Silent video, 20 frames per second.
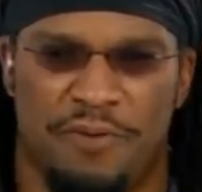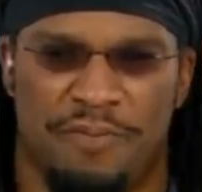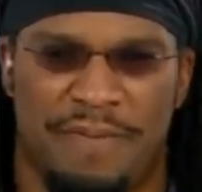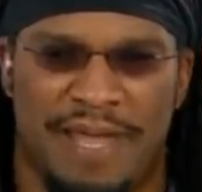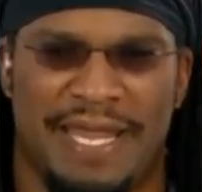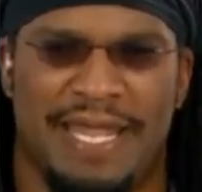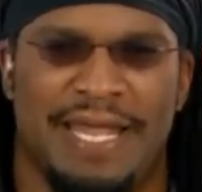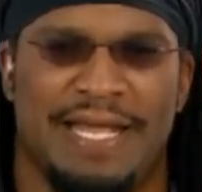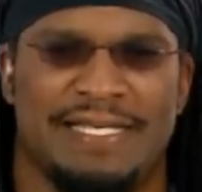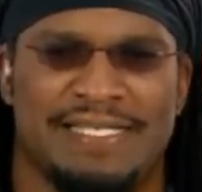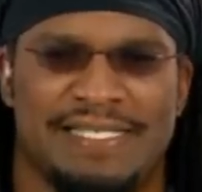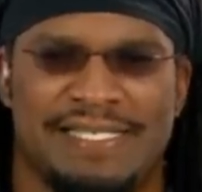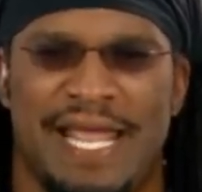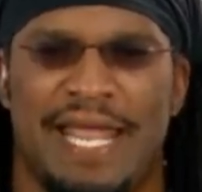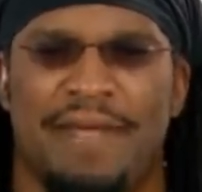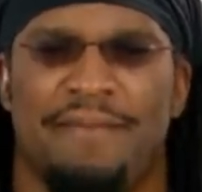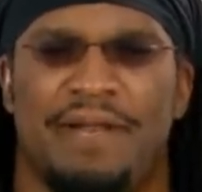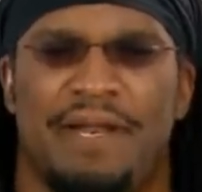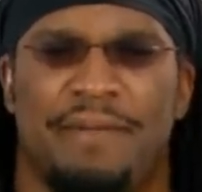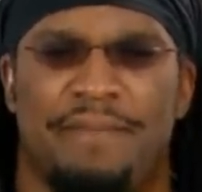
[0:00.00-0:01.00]
making a
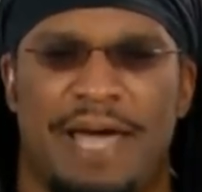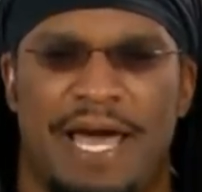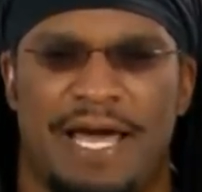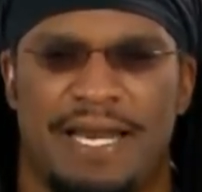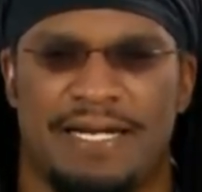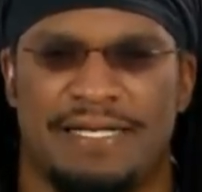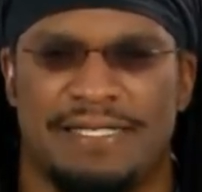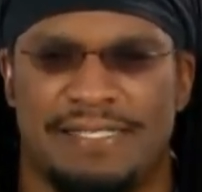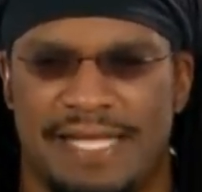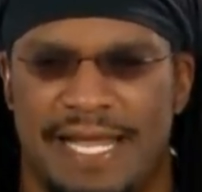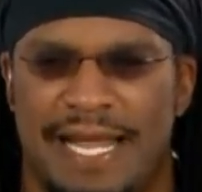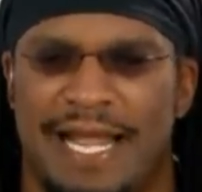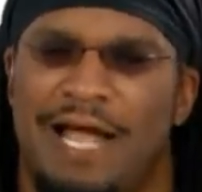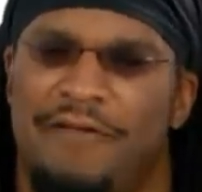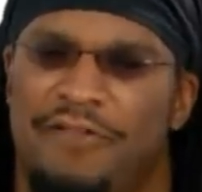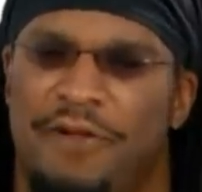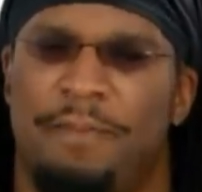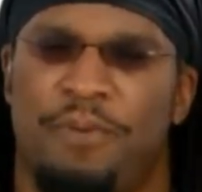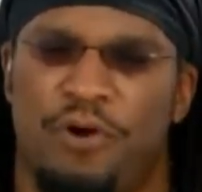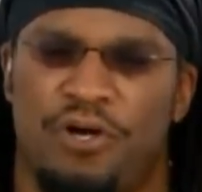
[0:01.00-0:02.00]
statement about it and saying
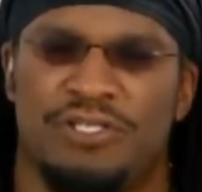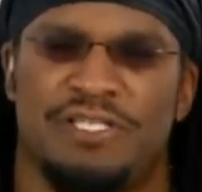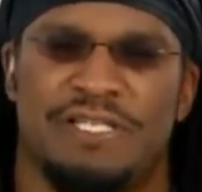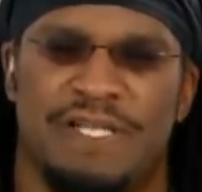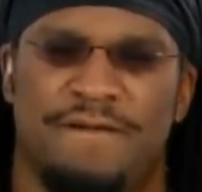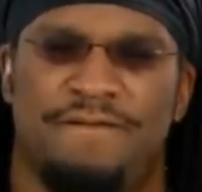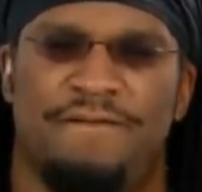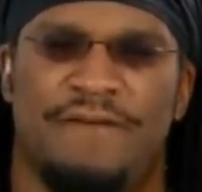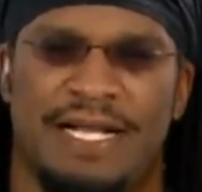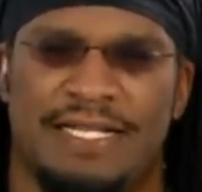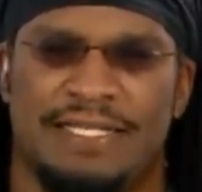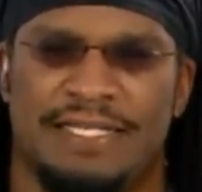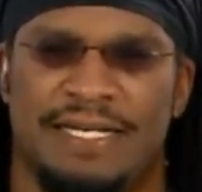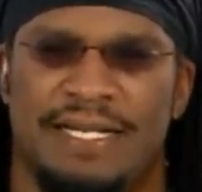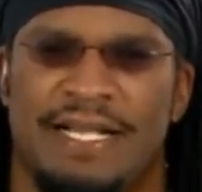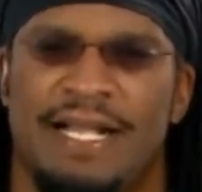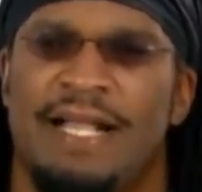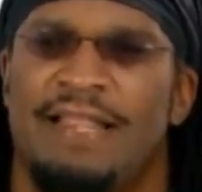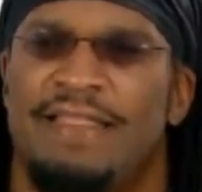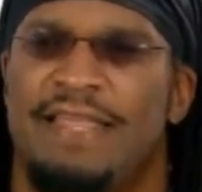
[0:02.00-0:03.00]
how they're personally
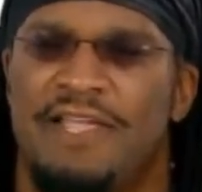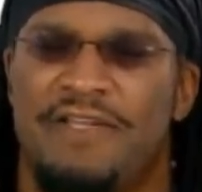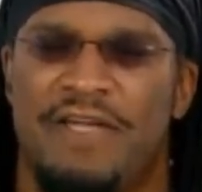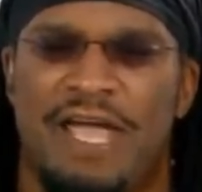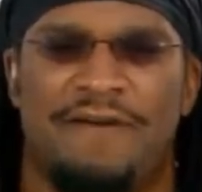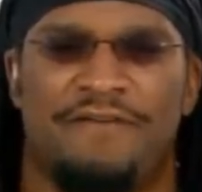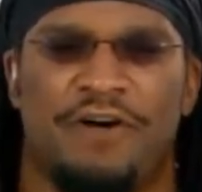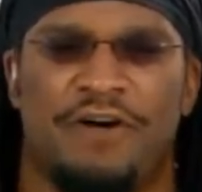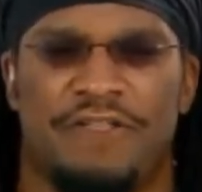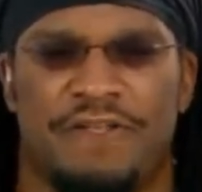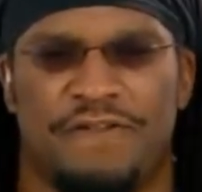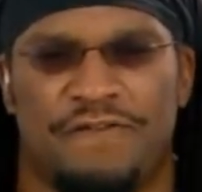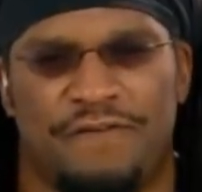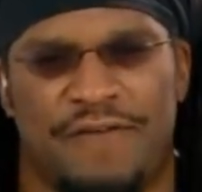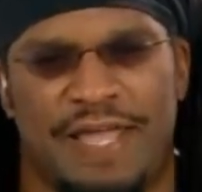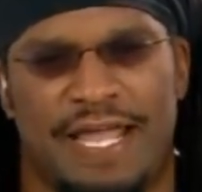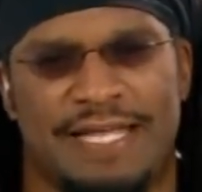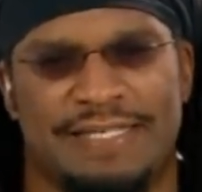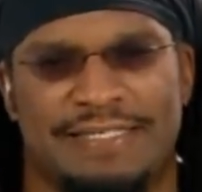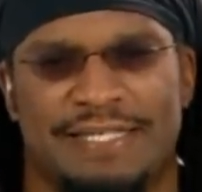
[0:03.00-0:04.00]
affected, then you have all these
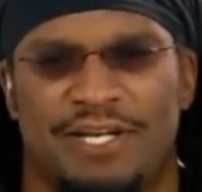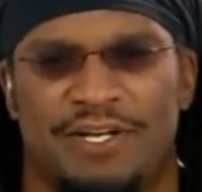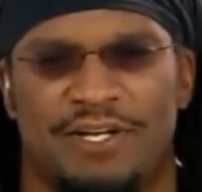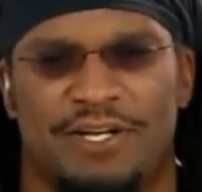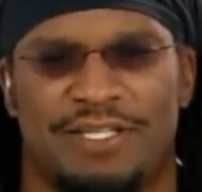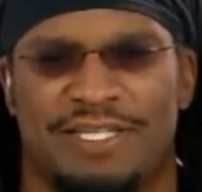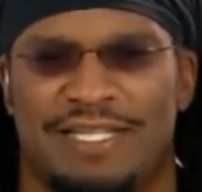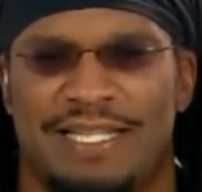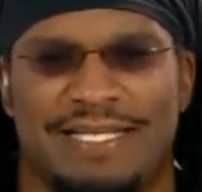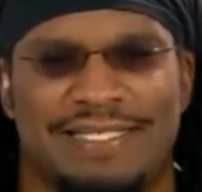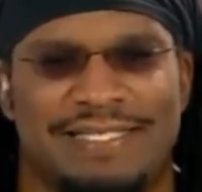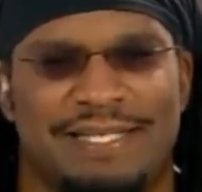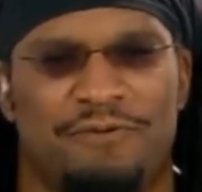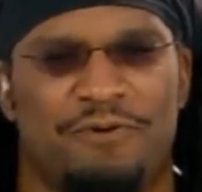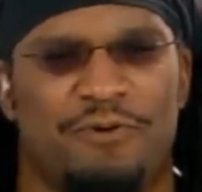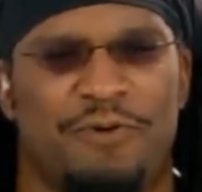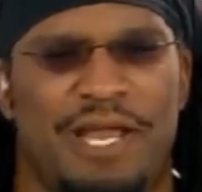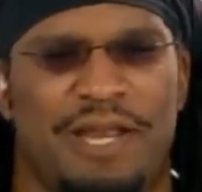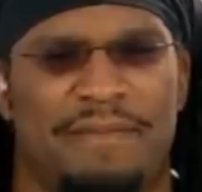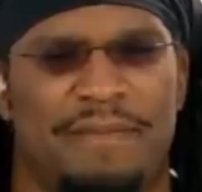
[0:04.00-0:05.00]
fans that looked and they said,
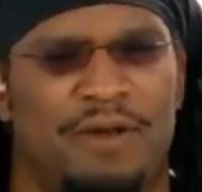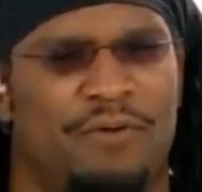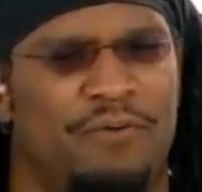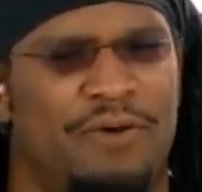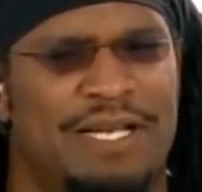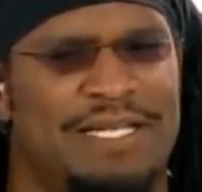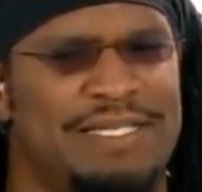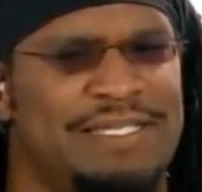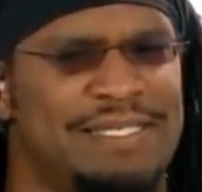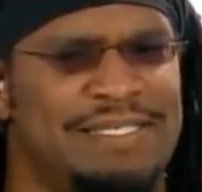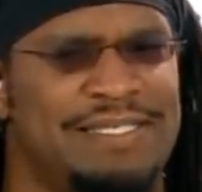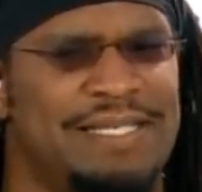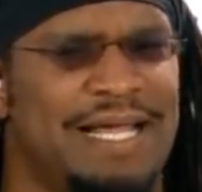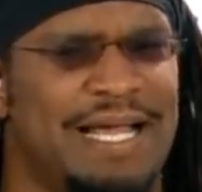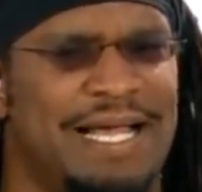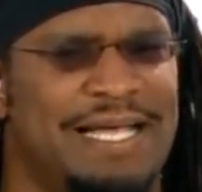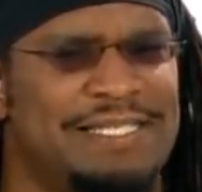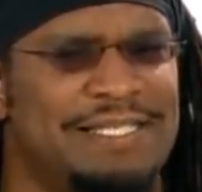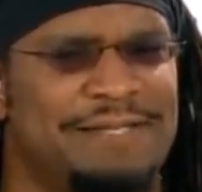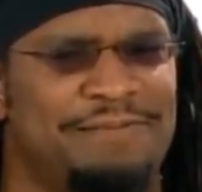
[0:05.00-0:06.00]
well, wait a minute, what is this
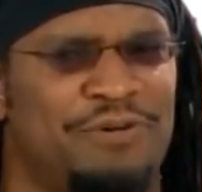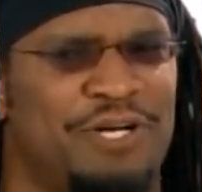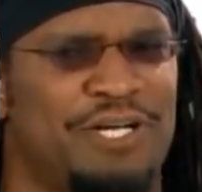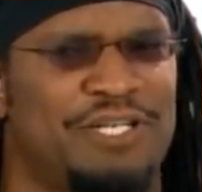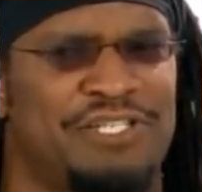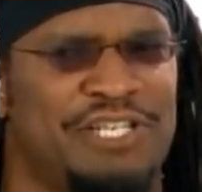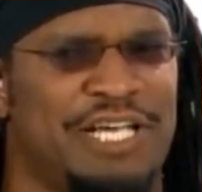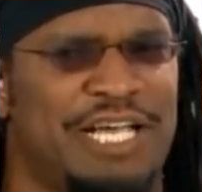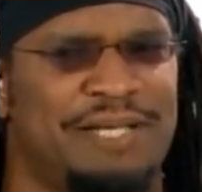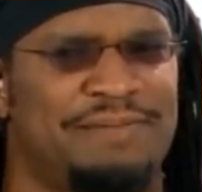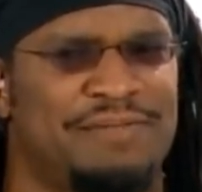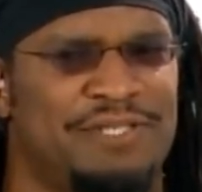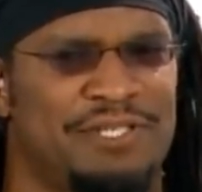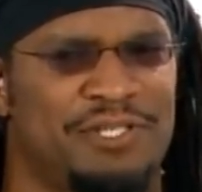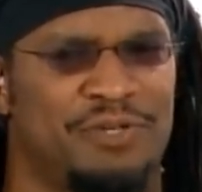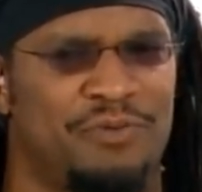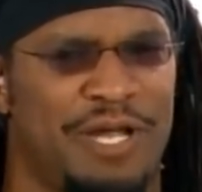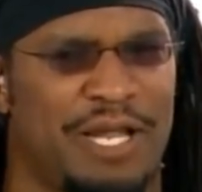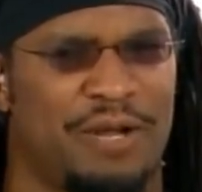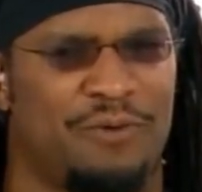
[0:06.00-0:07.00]
that has LeBron James
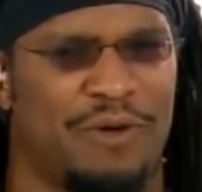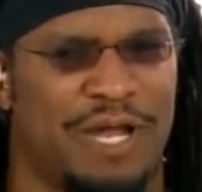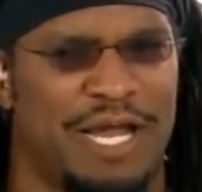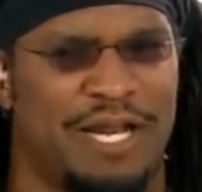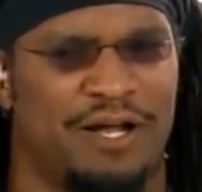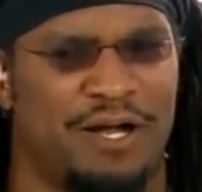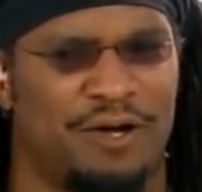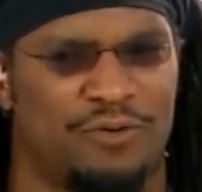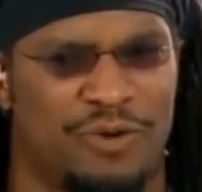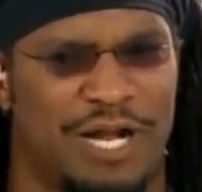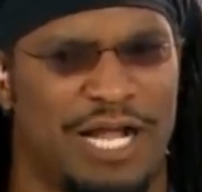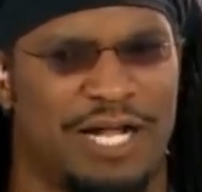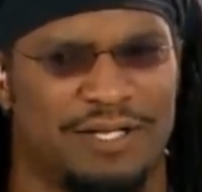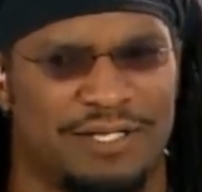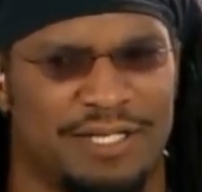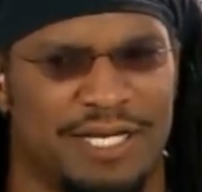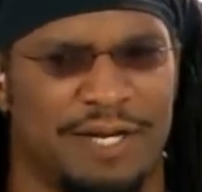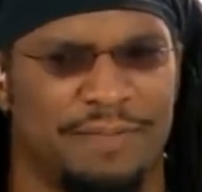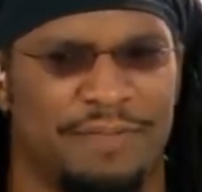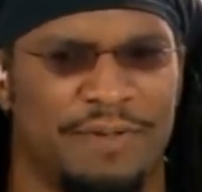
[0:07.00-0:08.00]
and Dwayne Wade all
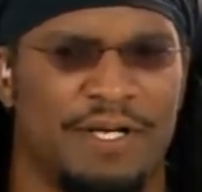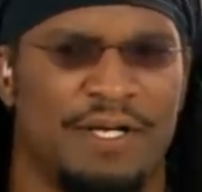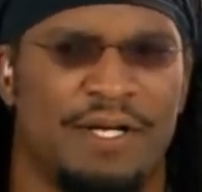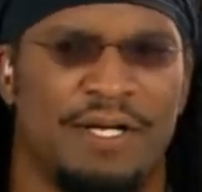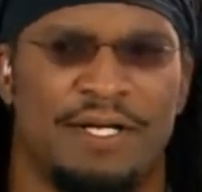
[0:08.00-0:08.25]
riled up?